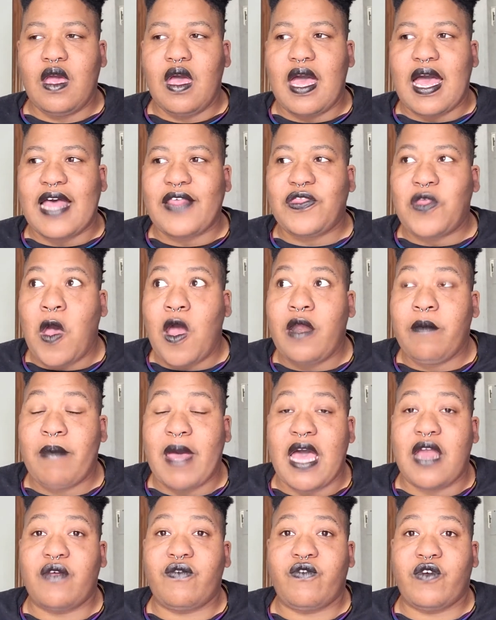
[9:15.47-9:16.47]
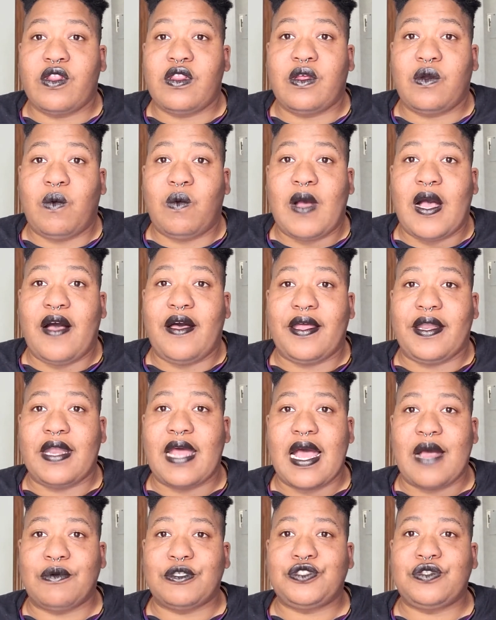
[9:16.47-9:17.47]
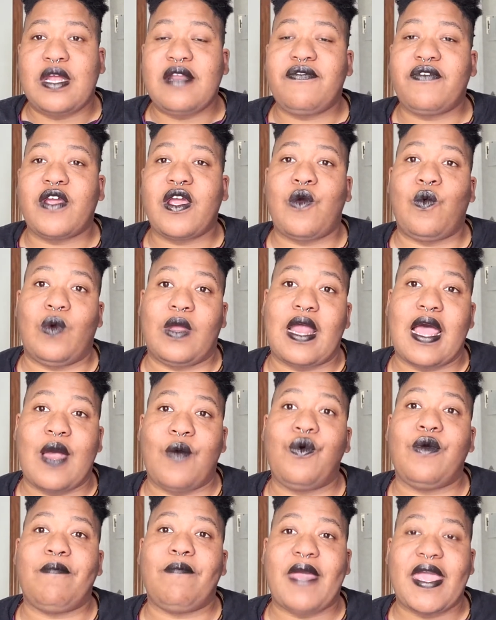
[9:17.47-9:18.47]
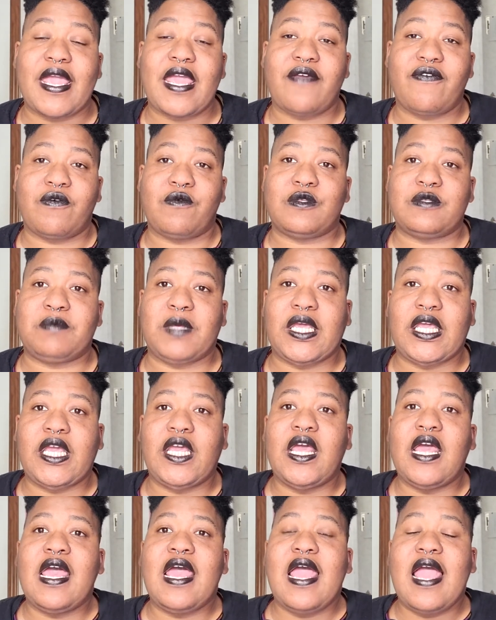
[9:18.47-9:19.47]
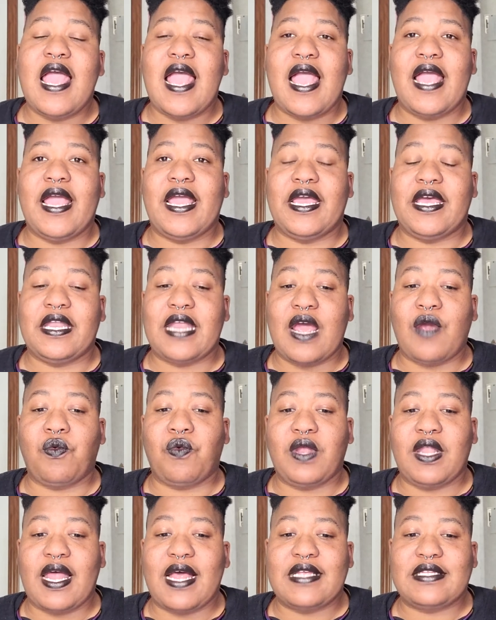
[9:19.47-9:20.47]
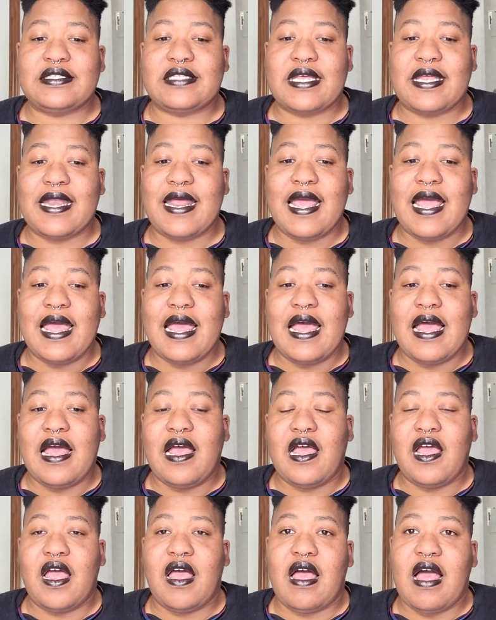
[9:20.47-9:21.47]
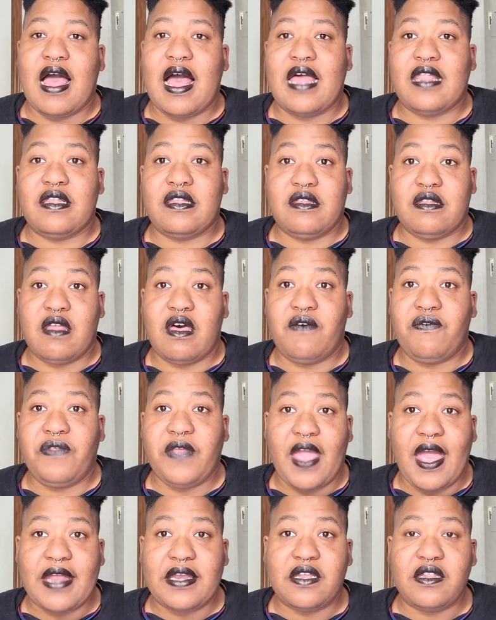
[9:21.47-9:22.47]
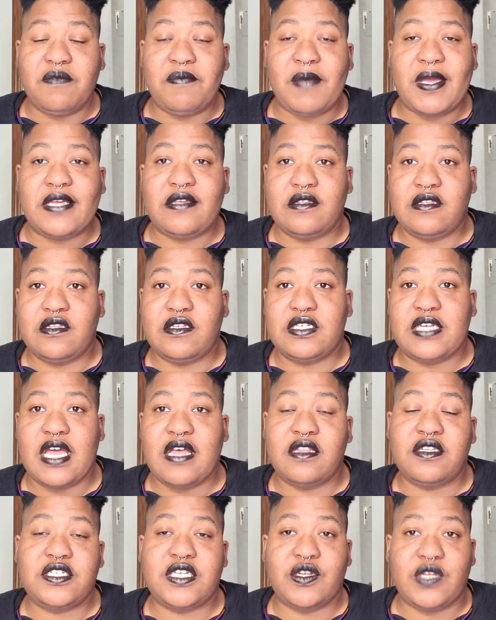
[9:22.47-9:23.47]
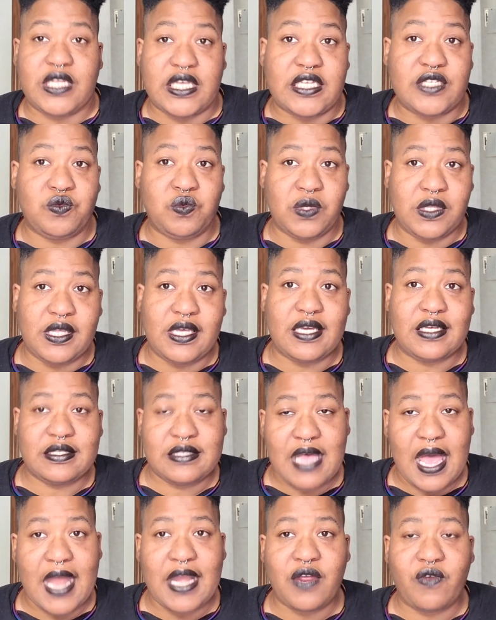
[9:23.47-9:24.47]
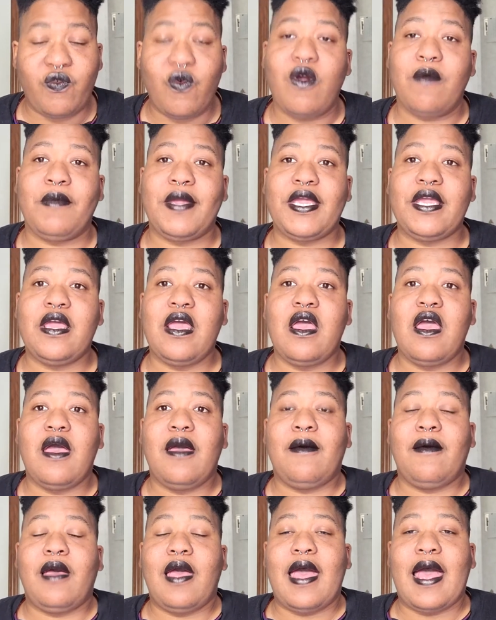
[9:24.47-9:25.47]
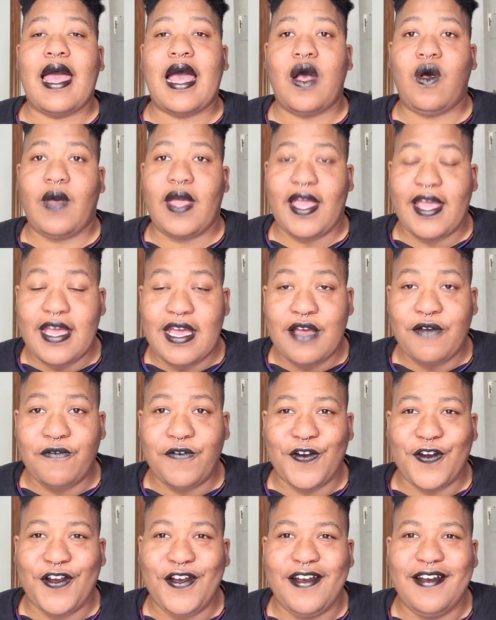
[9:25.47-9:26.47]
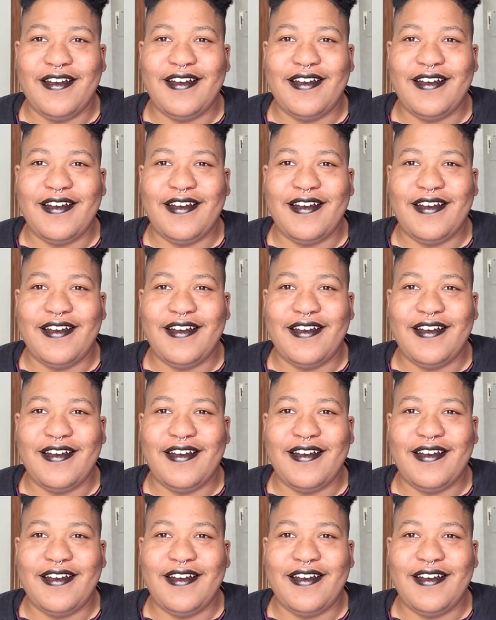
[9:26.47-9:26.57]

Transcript: I thought about it for a little while, and I was trying to figure out what I would make if it was me. And I realized that I love the idea of making this challenge. It is really exciting for me. However,